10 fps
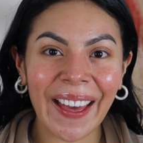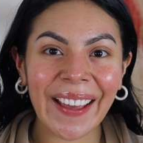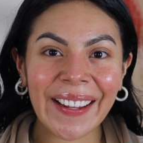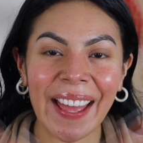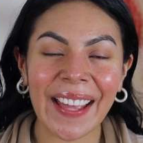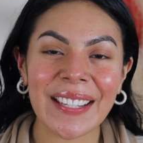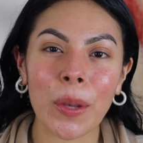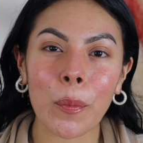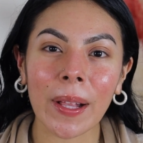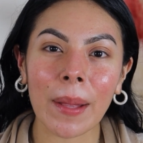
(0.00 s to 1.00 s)
Hi
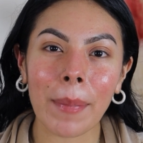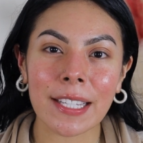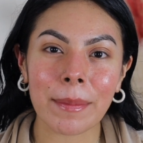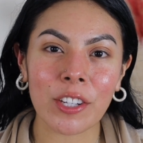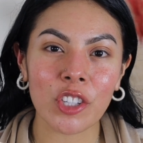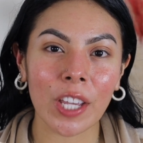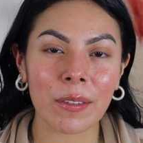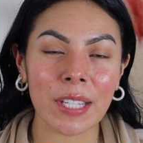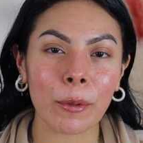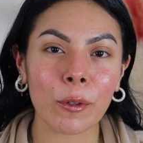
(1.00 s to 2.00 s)
guys, welcome back to my
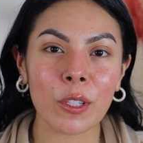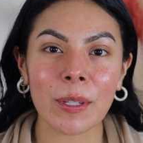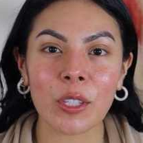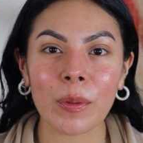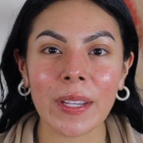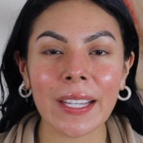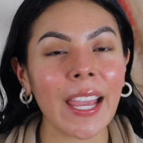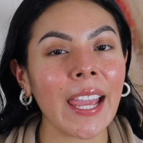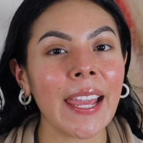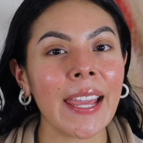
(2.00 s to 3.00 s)
channel. Today I'm going to be doing
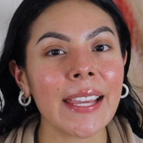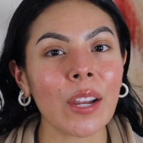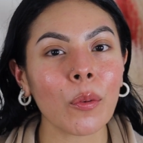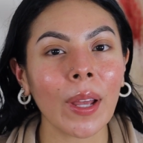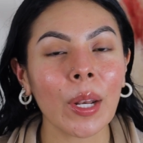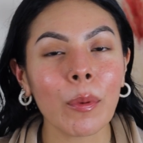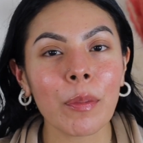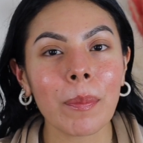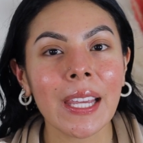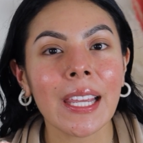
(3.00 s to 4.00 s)
a get ready
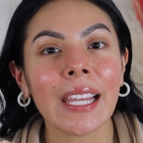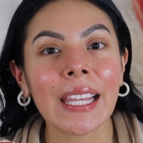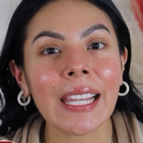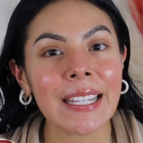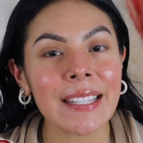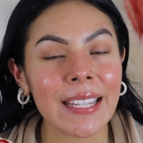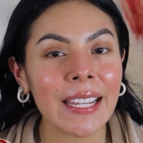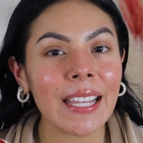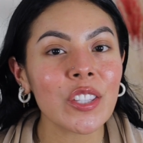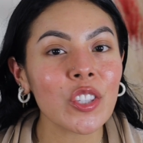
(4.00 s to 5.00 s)
with me
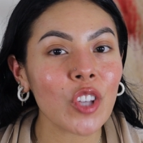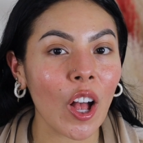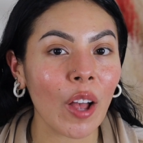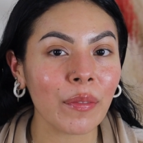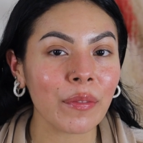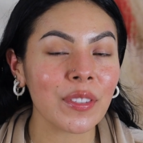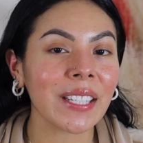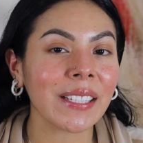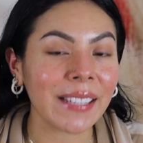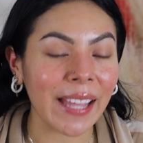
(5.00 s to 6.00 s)
easy,
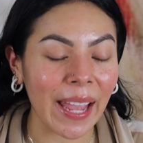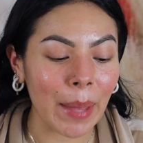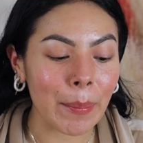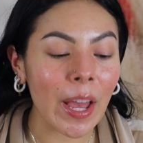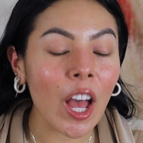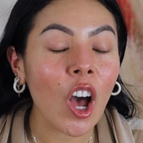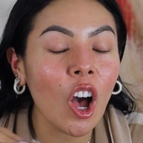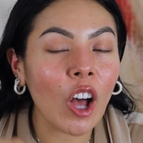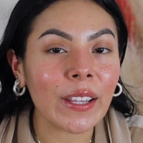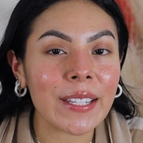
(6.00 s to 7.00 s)
soft, glam
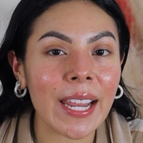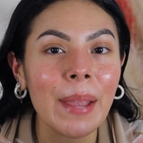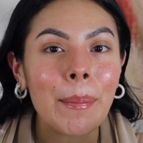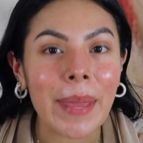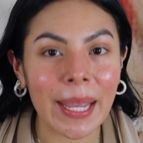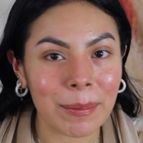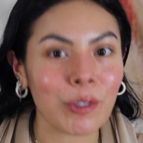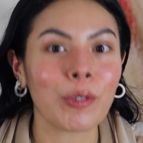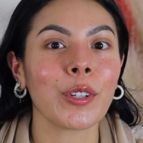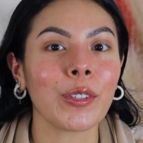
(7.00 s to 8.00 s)
holiday makeup
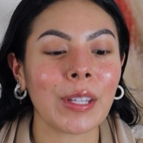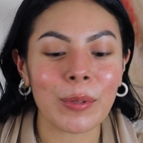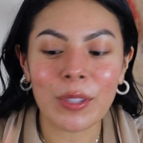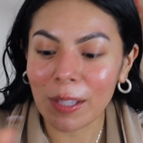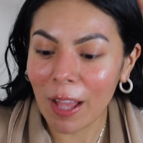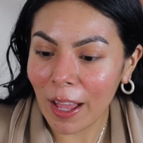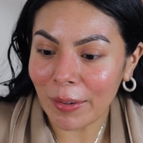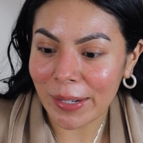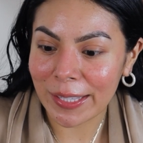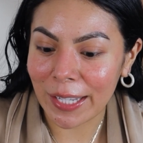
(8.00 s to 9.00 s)
tutorial. That was a
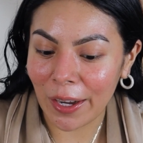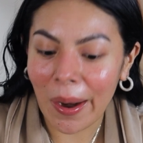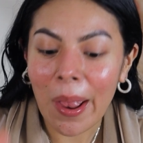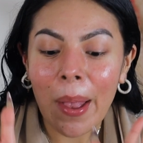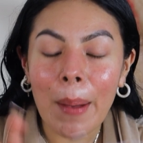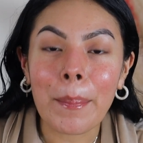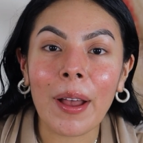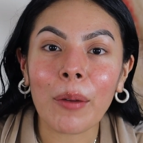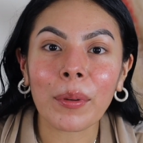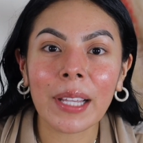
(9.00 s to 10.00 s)
lot right there.
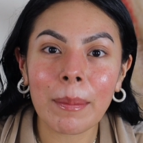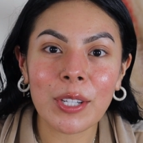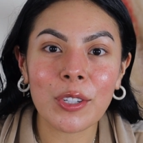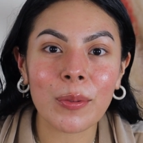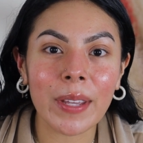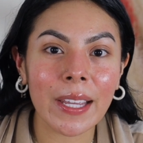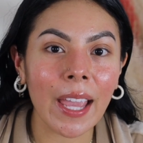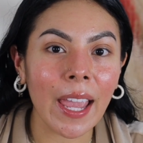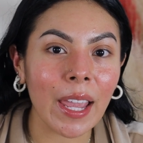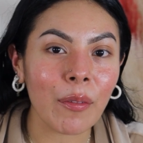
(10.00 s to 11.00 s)
But we're gonna be doing
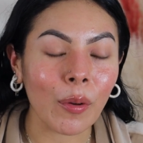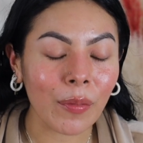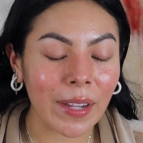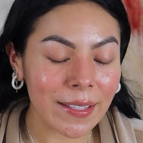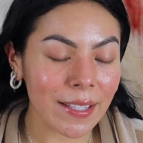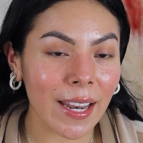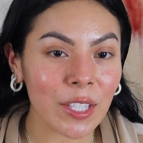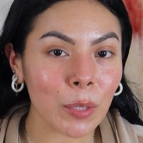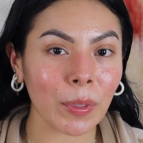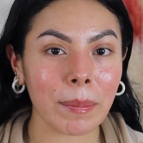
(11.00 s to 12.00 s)
a full face today,
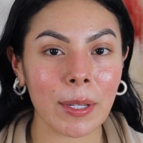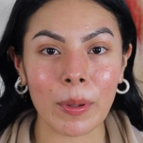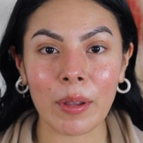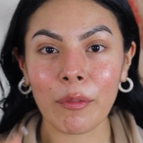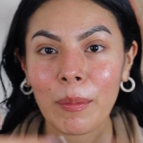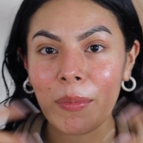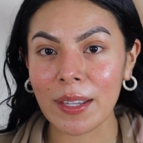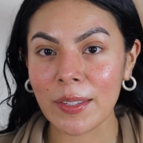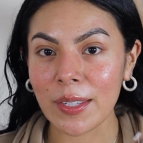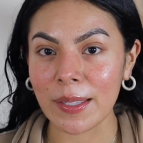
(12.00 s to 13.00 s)
so we're gonna be going from
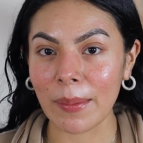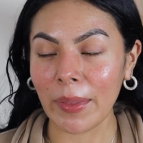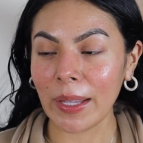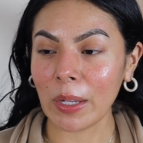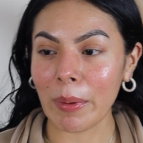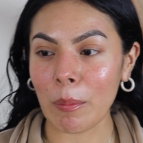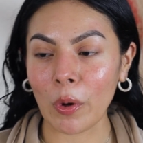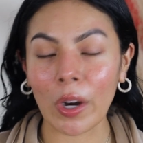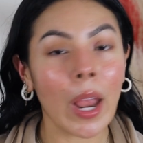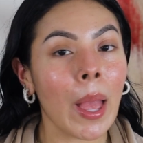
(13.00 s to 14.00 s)
this to something a little bit
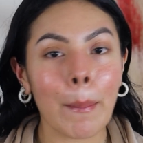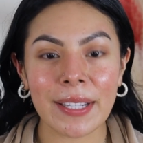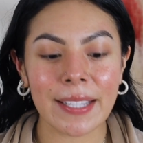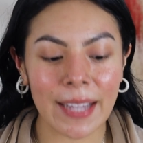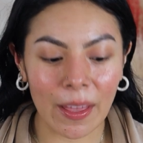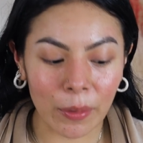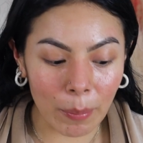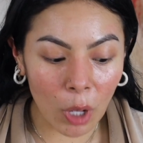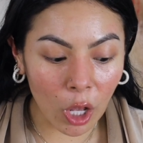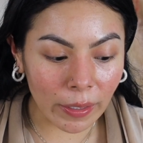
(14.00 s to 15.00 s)
more put together
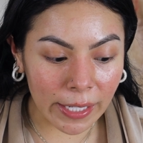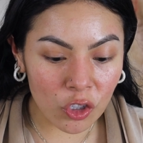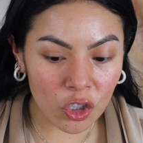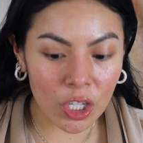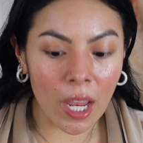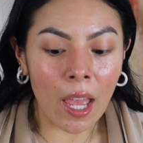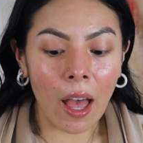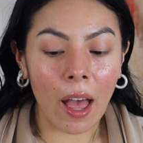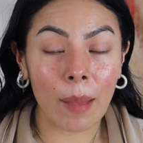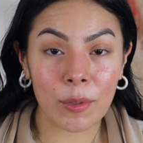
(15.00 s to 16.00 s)
and polished.
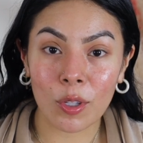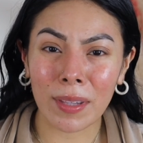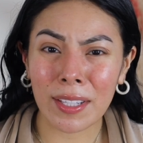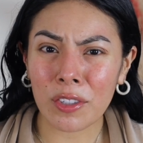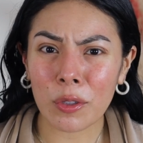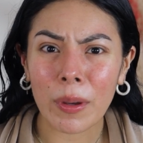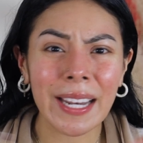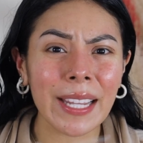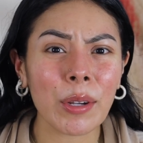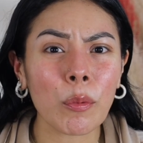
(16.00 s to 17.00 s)
Um, so let's just go
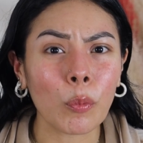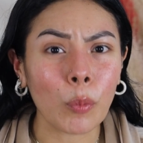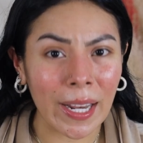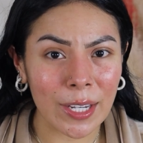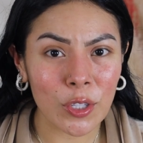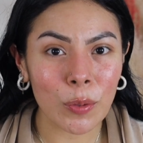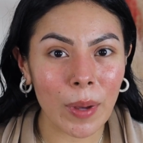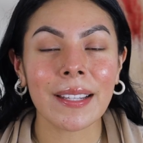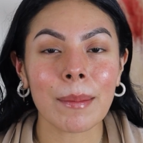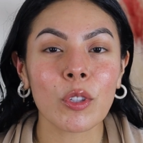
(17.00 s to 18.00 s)
ahead and get right into it
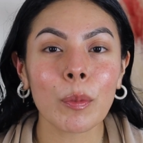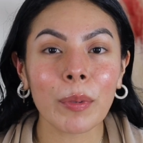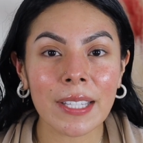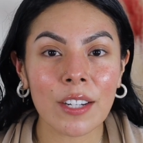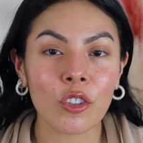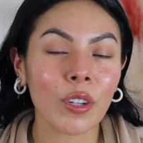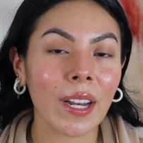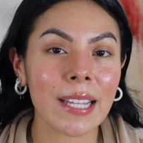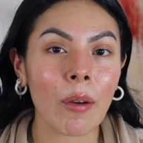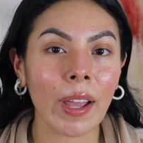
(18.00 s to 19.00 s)
because I'm super excited to show you
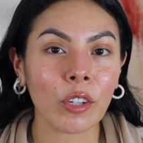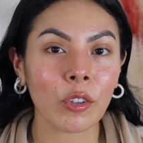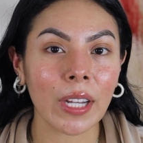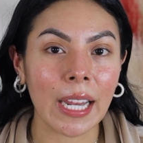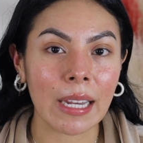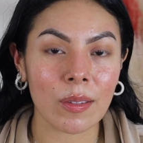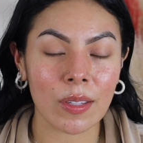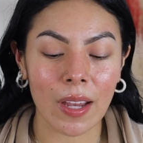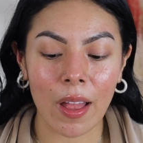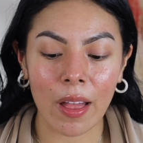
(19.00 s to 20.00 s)
guys how I create